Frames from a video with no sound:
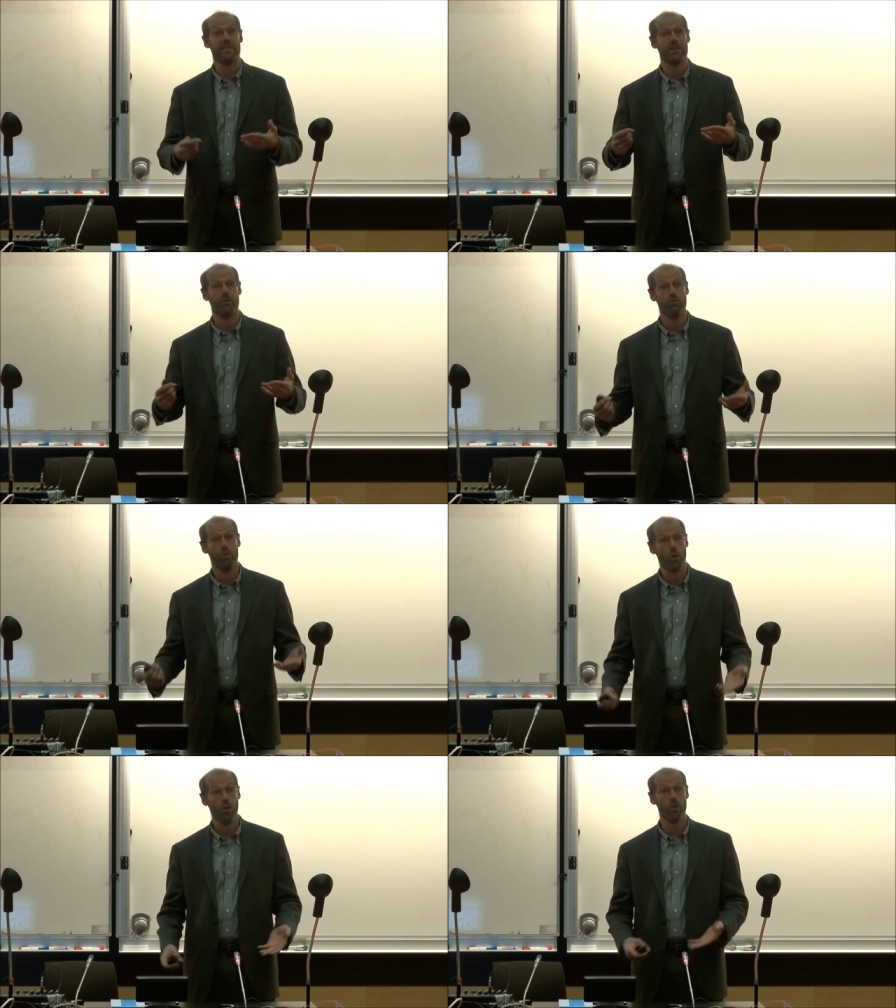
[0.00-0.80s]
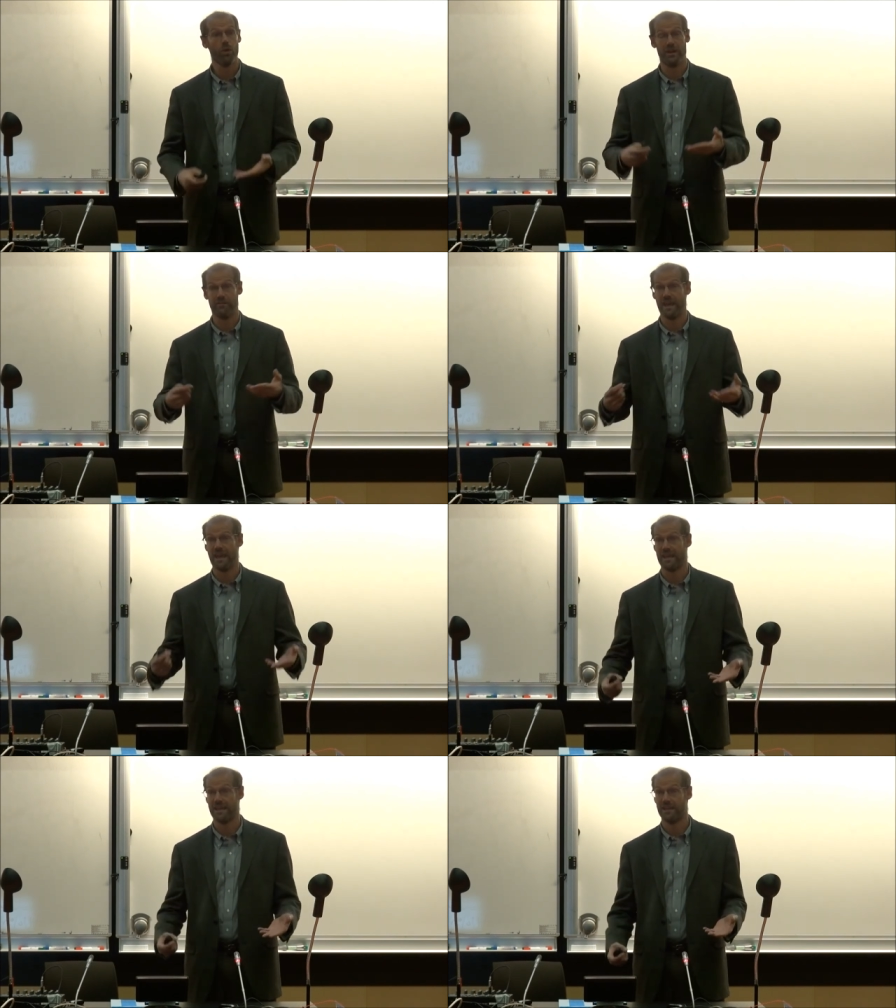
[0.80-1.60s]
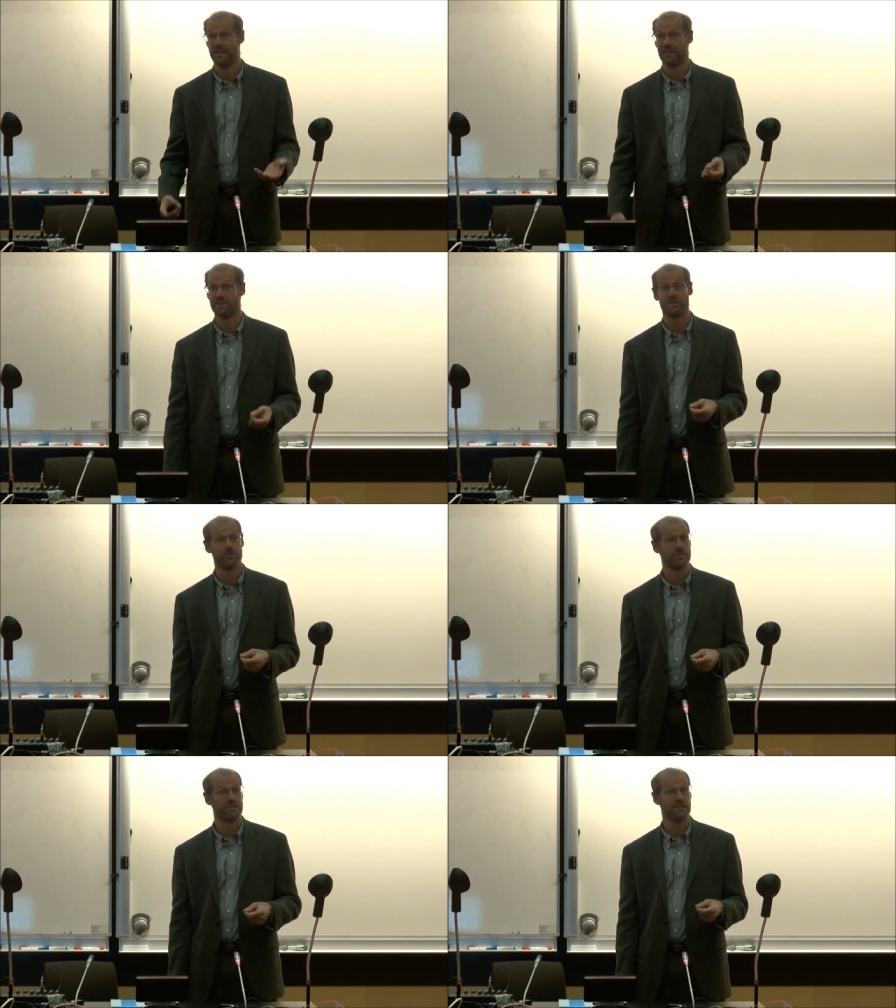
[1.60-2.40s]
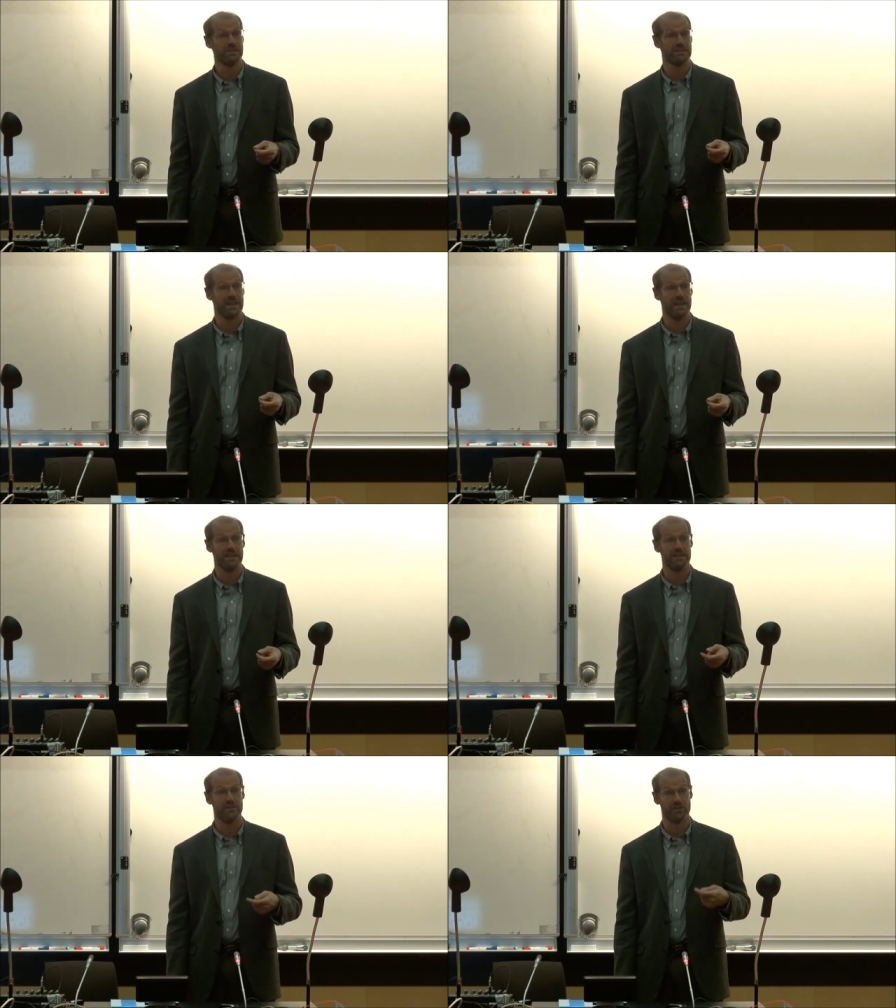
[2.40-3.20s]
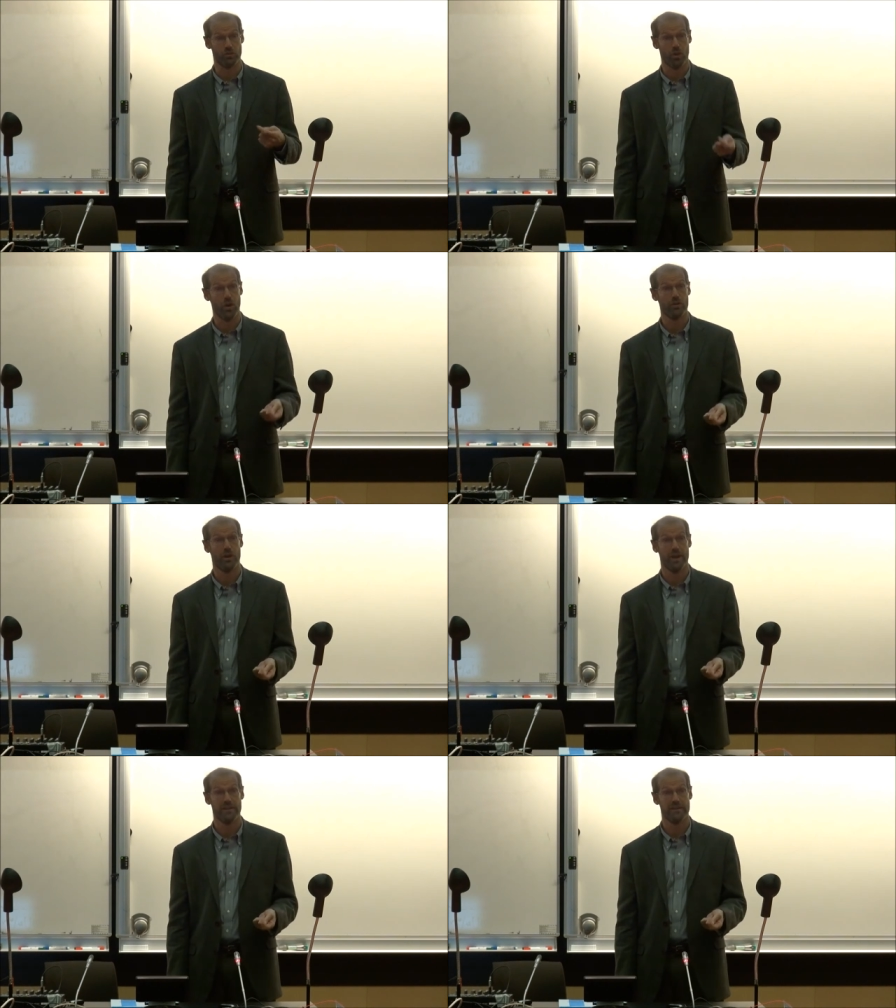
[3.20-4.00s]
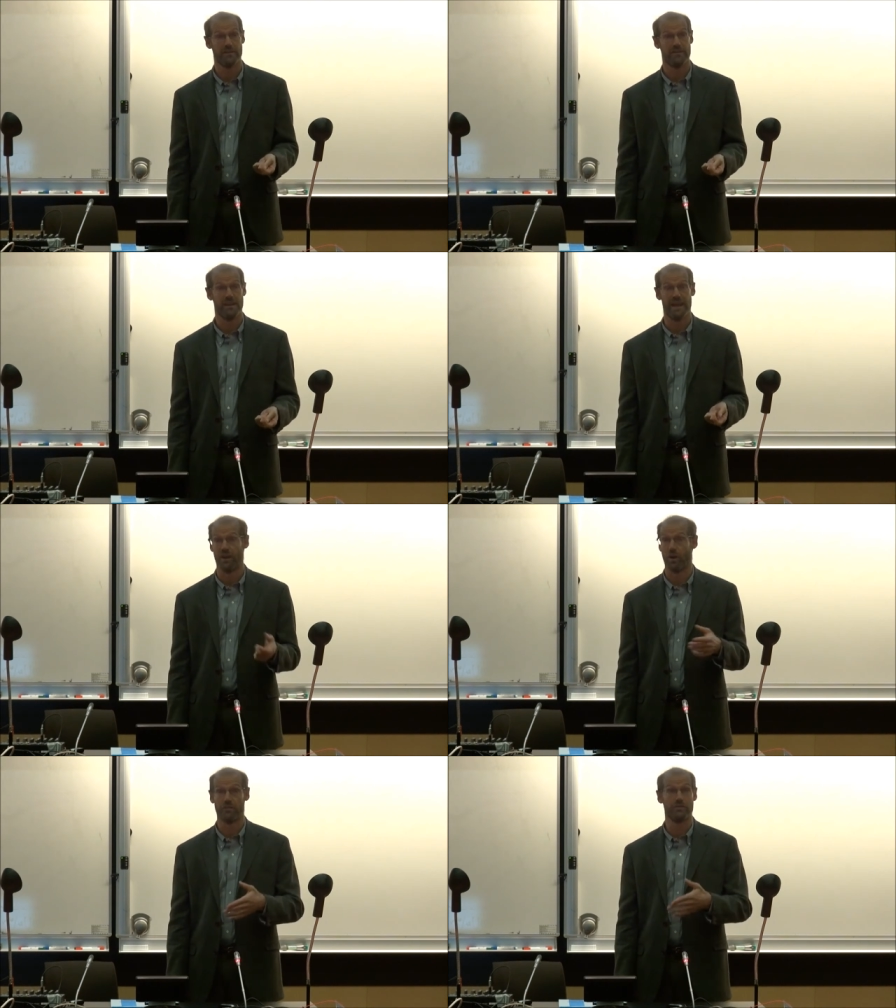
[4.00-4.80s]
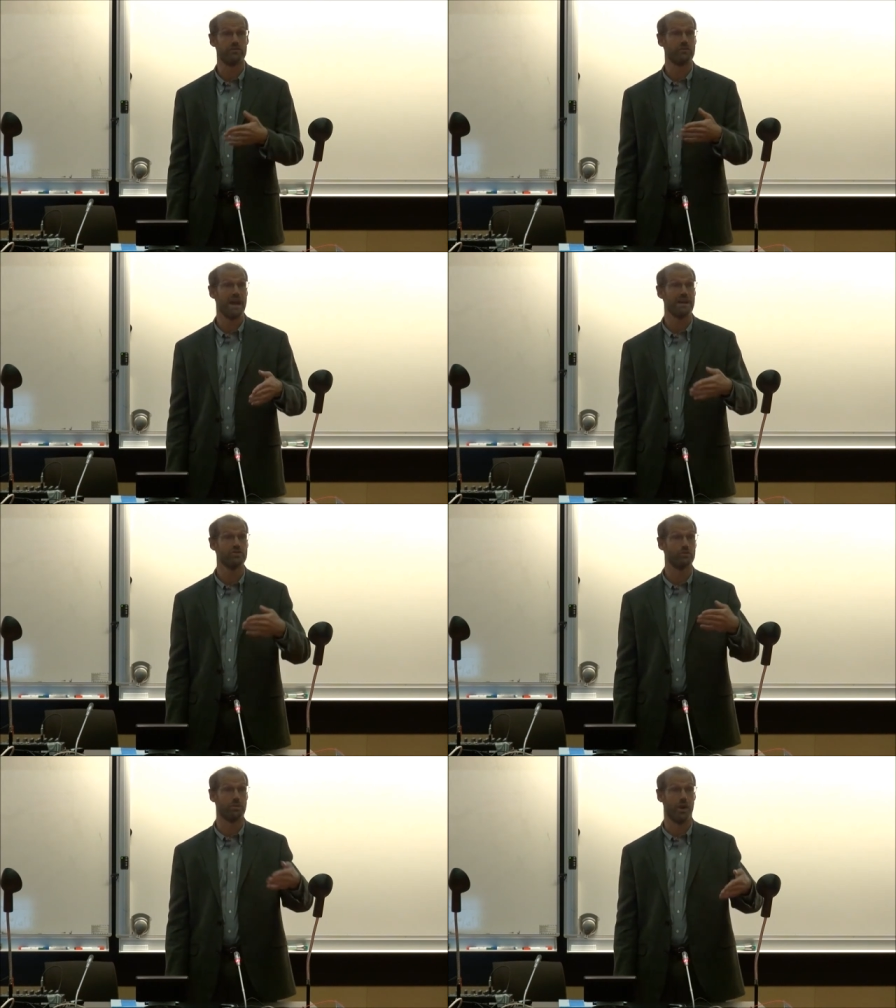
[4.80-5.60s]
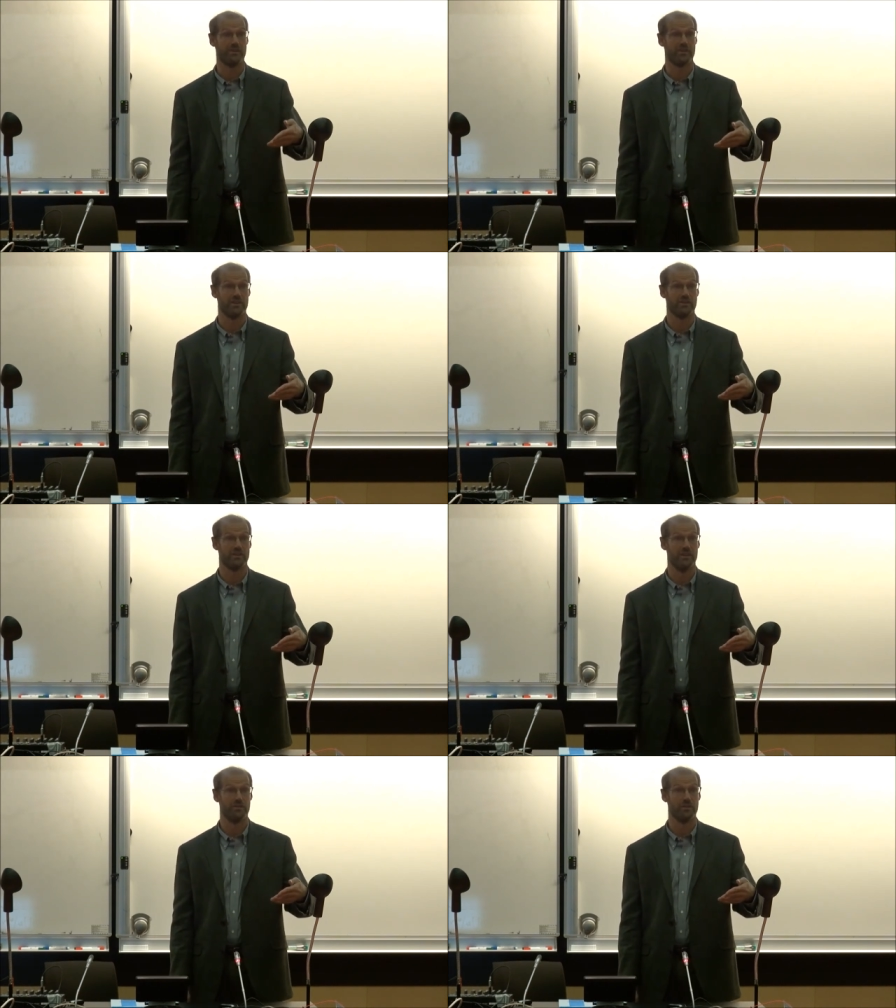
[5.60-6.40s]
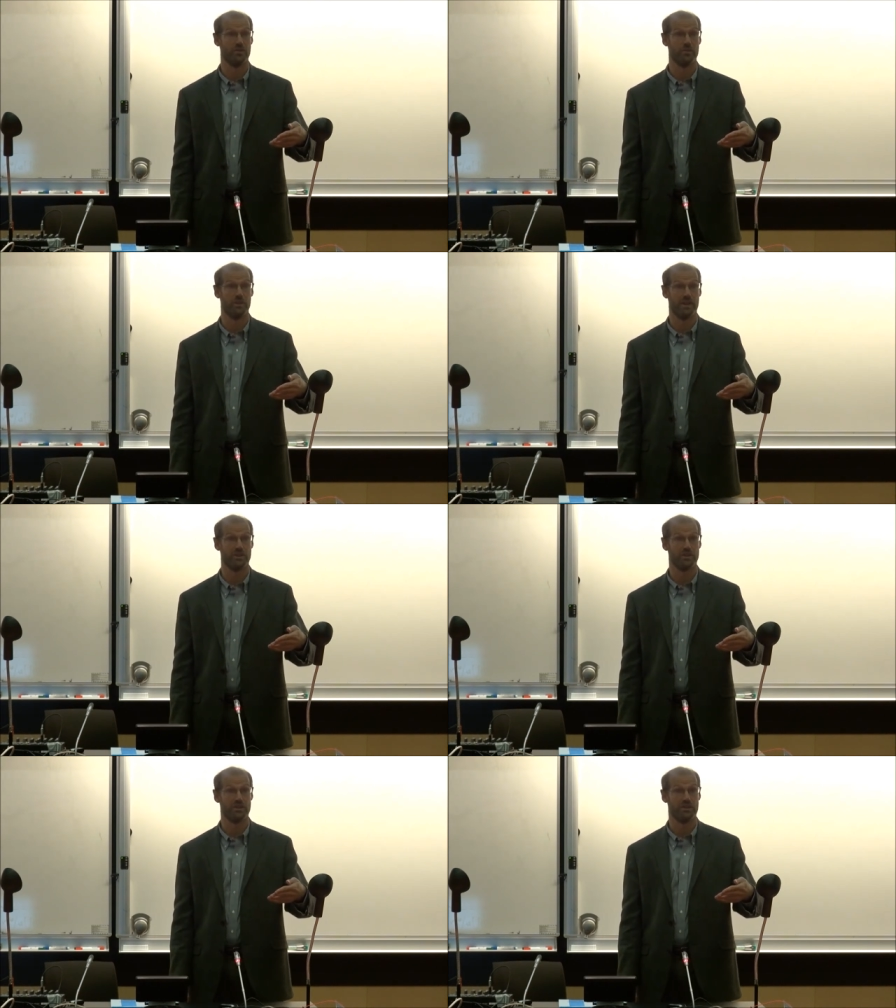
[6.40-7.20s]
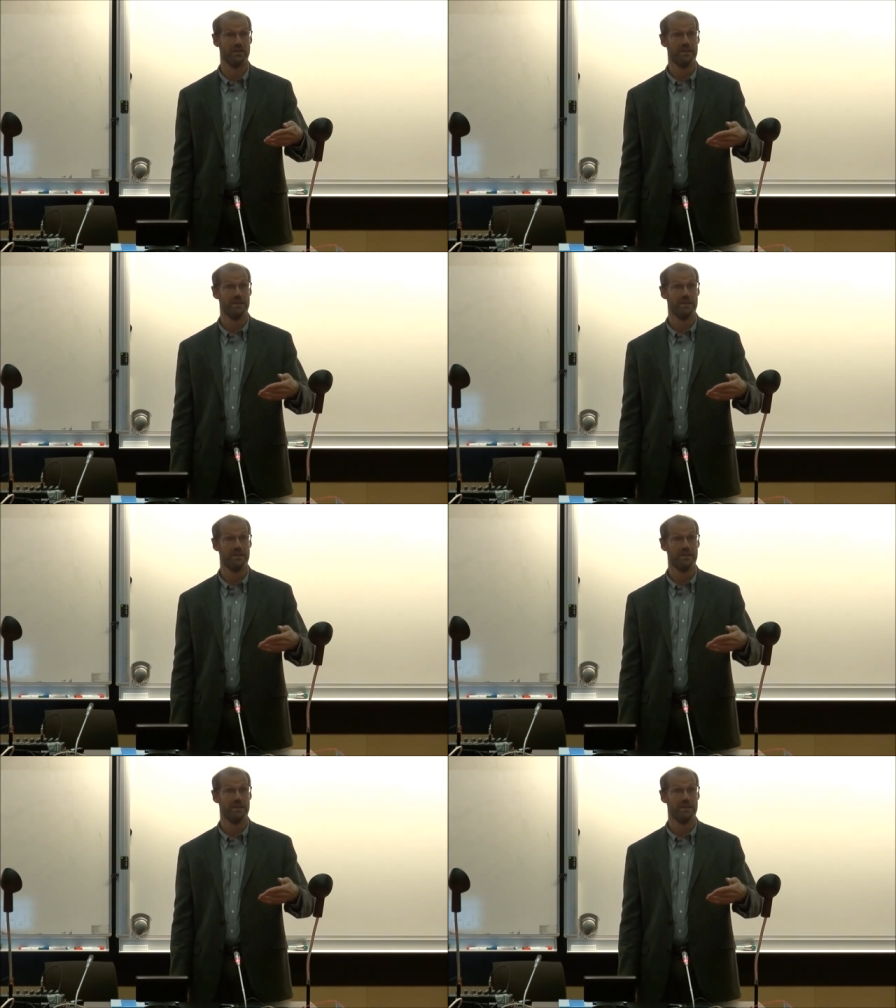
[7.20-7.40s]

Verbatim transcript: the role of aid is to facilitate this long run and often fragile process of accumulation.